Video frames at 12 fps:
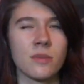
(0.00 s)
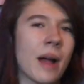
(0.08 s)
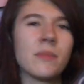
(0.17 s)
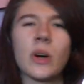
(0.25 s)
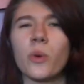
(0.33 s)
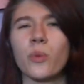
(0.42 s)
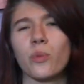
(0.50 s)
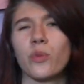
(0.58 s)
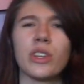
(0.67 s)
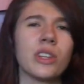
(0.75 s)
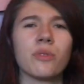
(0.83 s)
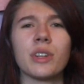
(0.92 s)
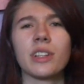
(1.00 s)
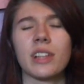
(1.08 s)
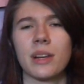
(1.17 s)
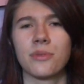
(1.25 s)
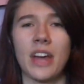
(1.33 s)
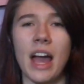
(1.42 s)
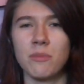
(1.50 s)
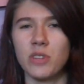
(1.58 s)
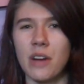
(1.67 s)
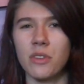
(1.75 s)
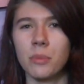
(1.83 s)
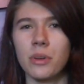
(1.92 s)
I don't really read a lot of time
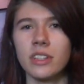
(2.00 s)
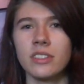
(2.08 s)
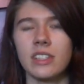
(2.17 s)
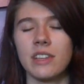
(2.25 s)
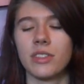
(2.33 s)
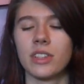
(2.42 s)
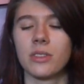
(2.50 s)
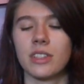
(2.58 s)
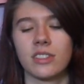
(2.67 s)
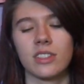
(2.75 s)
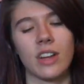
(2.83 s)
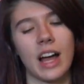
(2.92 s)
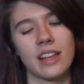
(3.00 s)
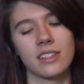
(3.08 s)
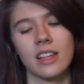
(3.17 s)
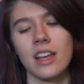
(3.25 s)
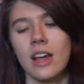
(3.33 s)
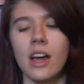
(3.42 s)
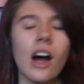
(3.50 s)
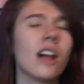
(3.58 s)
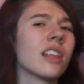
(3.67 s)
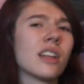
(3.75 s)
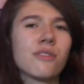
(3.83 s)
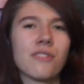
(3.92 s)
travel books, even though this still has a
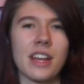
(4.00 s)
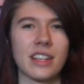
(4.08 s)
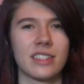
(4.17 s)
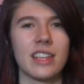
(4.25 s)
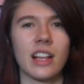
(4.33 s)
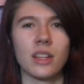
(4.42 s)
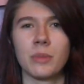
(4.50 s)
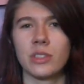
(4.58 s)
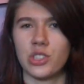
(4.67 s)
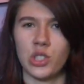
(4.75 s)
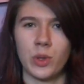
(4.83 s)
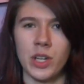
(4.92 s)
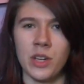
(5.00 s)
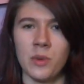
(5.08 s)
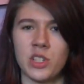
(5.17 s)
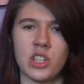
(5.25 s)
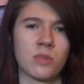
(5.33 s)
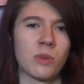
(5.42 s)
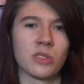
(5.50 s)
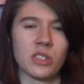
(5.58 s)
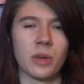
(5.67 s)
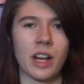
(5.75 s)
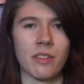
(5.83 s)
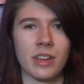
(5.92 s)
lot of fantasy elements to it, which is
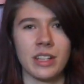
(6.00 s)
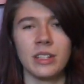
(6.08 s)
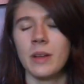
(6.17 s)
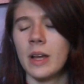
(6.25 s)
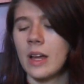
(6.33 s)
mostly what I read.